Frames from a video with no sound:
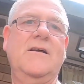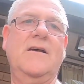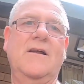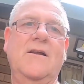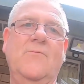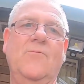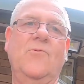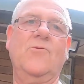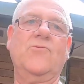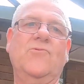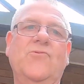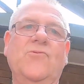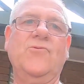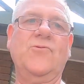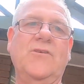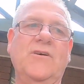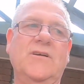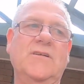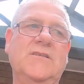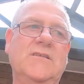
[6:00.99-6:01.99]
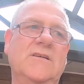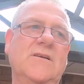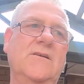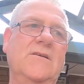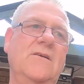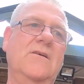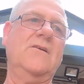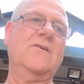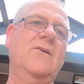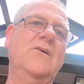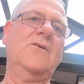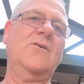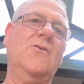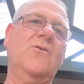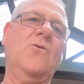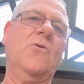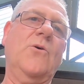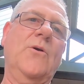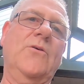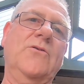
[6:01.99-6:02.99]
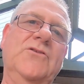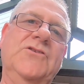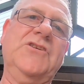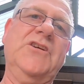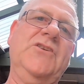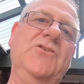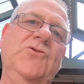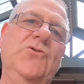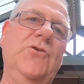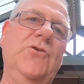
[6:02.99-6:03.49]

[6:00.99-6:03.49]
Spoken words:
and we'll do this oil change